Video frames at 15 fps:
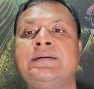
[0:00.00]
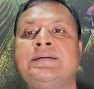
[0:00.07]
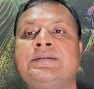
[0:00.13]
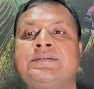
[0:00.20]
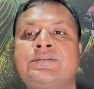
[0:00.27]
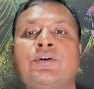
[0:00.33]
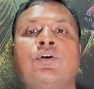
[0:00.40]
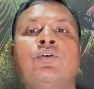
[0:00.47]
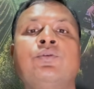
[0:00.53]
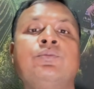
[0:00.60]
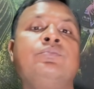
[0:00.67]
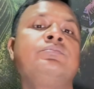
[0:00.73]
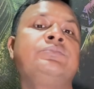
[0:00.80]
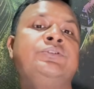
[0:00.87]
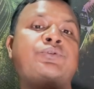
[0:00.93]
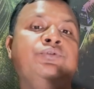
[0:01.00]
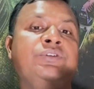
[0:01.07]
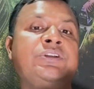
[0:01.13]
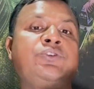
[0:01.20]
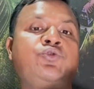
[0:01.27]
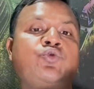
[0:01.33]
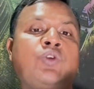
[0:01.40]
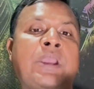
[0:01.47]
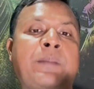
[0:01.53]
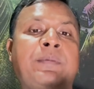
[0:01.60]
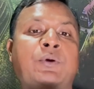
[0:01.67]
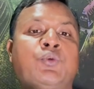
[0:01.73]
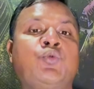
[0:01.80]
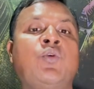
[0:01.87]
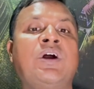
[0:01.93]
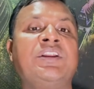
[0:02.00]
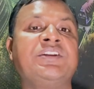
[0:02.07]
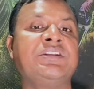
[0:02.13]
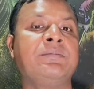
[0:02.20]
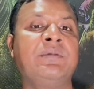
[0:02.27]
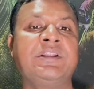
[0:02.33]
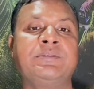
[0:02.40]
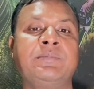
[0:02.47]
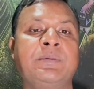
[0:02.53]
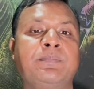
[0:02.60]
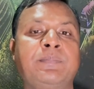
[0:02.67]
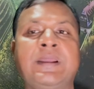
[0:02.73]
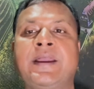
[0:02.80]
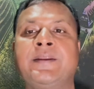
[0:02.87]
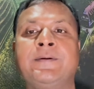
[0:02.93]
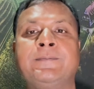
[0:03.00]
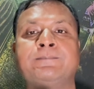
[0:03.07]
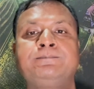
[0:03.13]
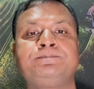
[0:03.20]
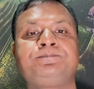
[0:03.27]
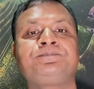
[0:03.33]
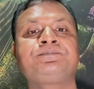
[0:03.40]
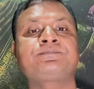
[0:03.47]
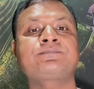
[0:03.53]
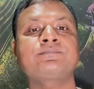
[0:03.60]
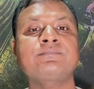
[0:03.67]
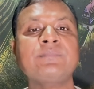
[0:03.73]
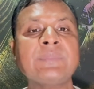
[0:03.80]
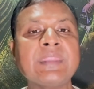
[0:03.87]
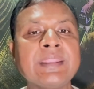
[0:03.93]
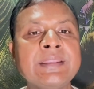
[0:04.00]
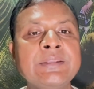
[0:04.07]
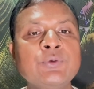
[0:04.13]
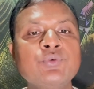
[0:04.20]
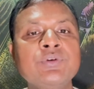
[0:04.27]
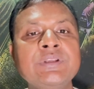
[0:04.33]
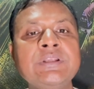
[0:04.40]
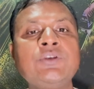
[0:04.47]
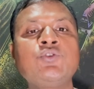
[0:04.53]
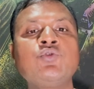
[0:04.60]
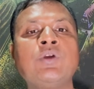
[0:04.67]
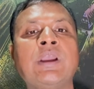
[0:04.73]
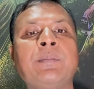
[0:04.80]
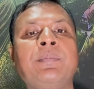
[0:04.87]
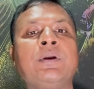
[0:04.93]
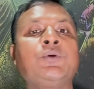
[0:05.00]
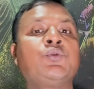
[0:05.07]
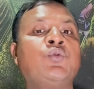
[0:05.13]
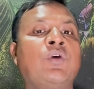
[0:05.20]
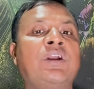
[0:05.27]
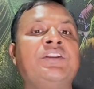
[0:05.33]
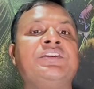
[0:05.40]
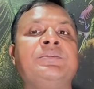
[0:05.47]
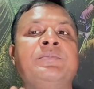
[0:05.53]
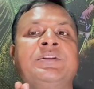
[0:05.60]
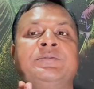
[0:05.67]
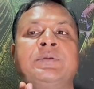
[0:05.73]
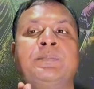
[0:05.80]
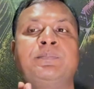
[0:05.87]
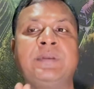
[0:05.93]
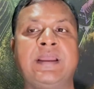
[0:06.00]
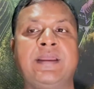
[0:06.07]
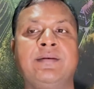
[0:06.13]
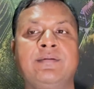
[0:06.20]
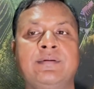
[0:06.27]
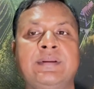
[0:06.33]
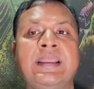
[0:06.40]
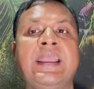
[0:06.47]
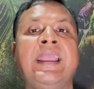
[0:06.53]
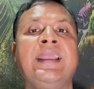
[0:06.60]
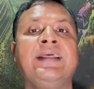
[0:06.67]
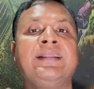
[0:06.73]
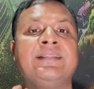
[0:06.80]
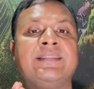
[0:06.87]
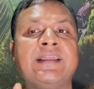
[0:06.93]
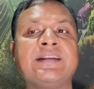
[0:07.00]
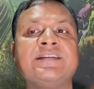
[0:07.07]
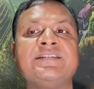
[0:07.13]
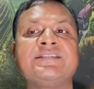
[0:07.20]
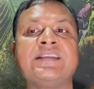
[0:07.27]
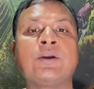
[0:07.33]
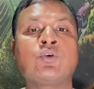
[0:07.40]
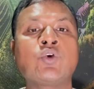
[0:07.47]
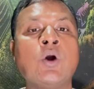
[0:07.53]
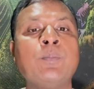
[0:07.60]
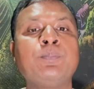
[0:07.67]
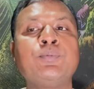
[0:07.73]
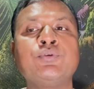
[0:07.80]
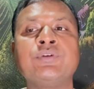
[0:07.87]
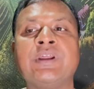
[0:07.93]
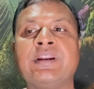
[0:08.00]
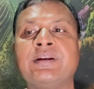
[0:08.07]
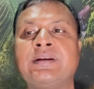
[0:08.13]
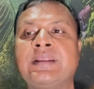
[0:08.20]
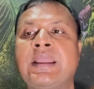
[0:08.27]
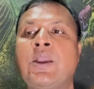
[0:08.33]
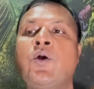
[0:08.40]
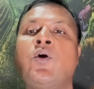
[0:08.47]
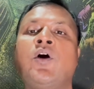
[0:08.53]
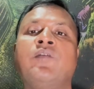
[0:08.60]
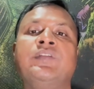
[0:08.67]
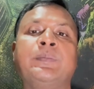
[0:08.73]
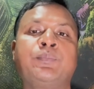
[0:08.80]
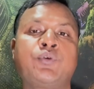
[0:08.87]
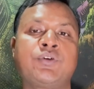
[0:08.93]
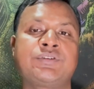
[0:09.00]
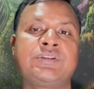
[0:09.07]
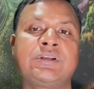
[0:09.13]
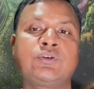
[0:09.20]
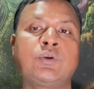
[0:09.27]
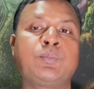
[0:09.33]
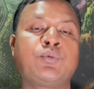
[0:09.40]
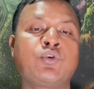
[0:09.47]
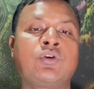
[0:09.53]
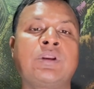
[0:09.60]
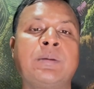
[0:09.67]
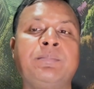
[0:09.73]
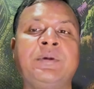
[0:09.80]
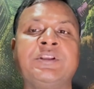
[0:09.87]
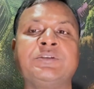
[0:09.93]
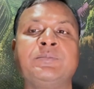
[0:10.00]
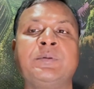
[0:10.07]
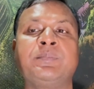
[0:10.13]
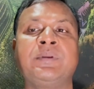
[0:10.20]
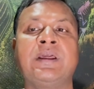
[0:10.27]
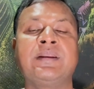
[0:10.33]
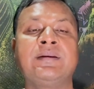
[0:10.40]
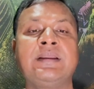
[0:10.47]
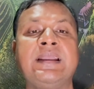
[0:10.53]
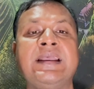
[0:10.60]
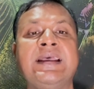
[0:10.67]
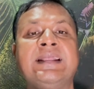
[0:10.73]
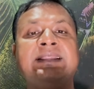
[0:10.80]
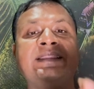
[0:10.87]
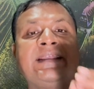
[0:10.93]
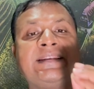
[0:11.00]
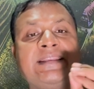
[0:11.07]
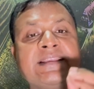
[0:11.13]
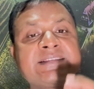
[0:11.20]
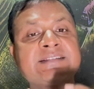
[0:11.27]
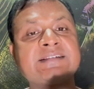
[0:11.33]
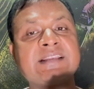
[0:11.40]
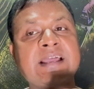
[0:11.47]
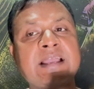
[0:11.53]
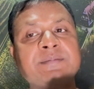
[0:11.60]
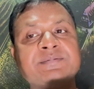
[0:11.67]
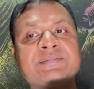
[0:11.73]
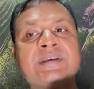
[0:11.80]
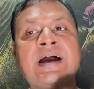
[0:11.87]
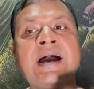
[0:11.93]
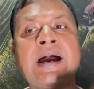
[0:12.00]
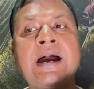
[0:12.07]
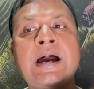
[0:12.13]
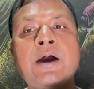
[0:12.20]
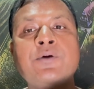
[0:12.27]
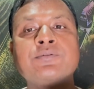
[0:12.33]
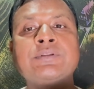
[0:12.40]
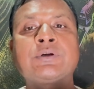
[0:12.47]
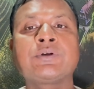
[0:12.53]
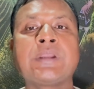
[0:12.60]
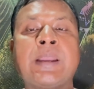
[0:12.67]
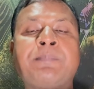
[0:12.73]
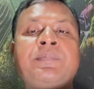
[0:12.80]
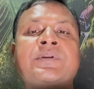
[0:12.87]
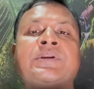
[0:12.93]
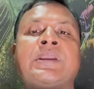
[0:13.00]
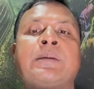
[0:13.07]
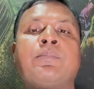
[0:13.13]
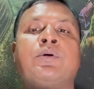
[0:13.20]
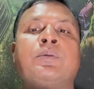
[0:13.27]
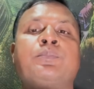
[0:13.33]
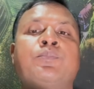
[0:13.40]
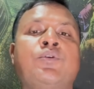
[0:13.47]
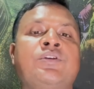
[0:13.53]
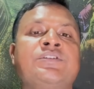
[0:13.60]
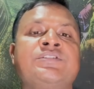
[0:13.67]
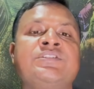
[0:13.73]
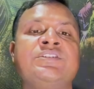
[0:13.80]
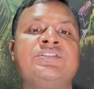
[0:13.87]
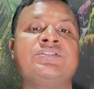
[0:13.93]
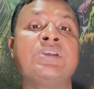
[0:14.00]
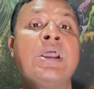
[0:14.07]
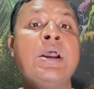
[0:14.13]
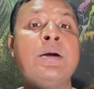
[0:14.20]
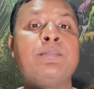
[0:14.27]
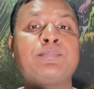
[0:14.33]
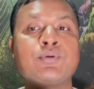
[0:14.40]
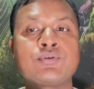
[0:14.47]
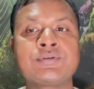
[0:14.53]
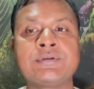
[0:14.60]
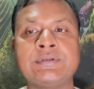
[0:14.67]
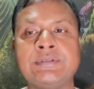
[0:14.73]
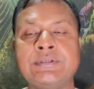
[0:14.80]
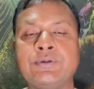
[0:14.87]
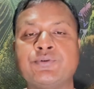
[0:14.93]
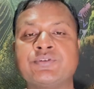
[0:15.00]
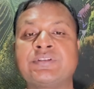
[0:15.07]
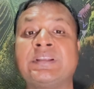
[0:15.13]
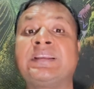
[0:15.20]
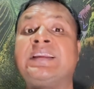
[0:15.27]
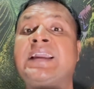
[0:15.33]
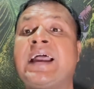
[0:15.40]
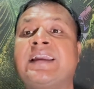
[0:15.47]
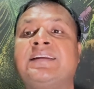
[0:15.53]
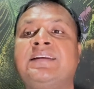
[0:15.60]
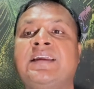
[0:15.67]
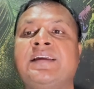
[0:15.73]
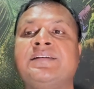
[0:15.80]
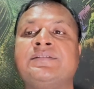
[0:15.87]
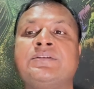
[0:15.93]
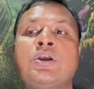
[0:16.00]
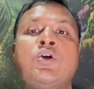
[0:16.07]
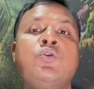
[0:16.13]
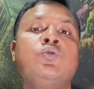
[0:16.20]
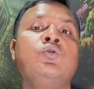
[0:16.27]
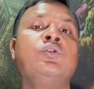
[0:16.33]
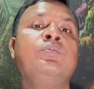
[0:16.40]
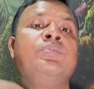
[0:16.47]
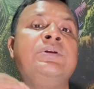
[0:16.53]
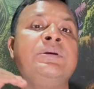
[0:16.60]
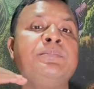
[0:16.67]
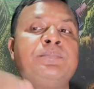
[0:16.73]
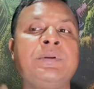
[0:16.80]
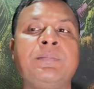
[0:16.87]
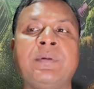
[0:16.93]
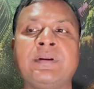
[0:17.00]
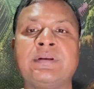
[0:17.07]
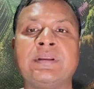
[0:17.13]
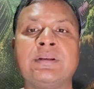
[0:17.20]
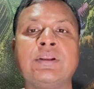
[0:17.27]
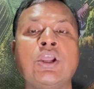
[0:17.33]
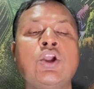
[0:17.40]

So you need to have a quality management plan. You need to have a quality management plan. That is a component of the project or program management plan that describes how the applicable policies, procedures, and guidelines will be implemented